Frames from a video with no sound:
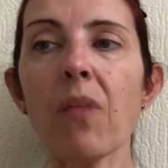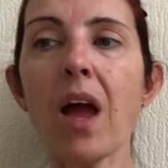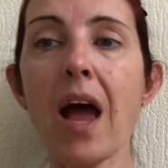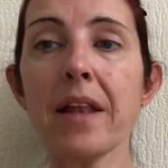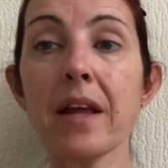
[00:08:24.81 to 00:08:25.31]

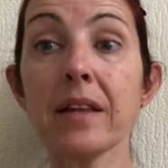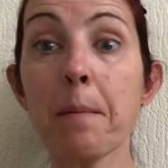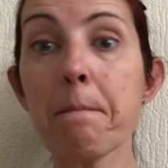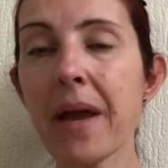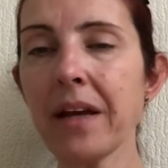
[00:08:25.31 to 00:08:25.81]
And the
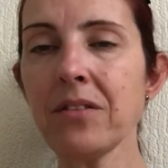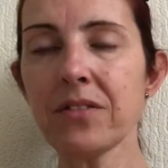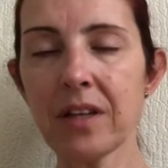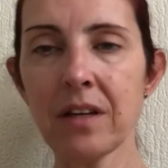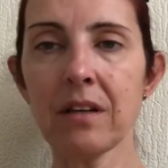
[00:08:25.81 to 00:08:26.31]
main
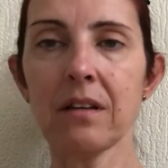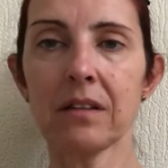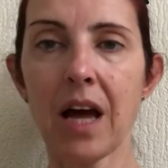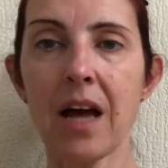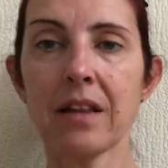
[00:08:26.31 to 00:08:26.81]
thing
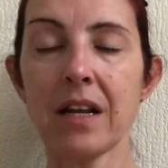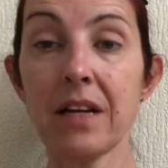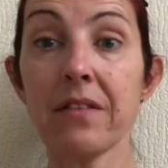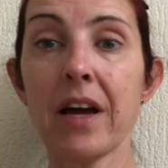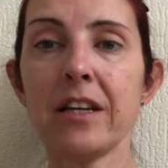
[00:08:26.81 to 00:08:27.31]
that the
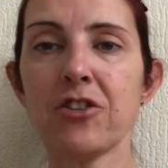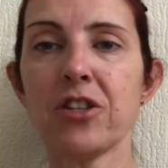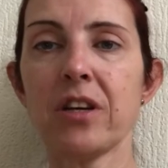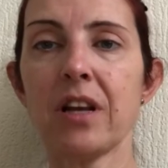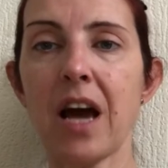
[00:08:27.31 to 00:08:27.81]
liver
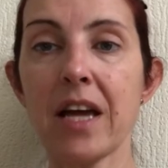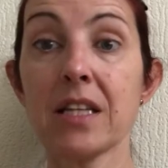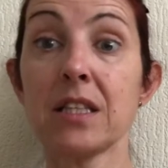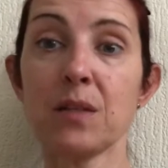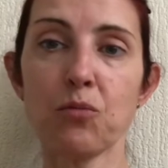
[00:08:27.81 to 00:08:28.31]
energy
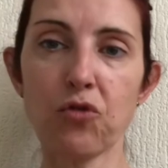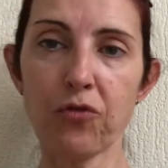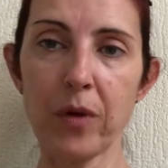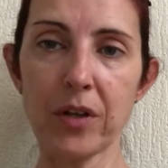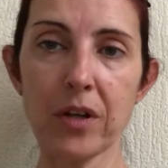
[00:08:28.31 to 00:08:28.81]
likes is
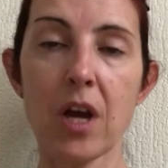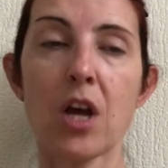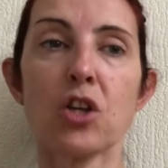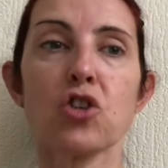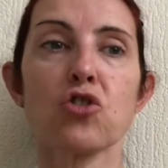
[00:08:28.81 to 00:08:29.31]
movement.
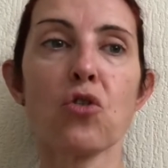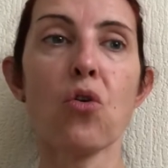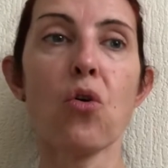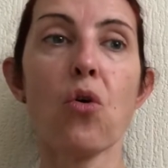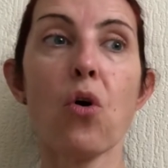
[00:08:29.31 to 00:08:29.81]

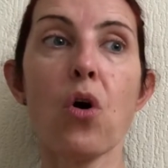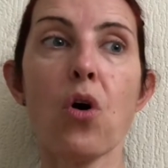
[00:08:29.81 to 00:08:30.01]
So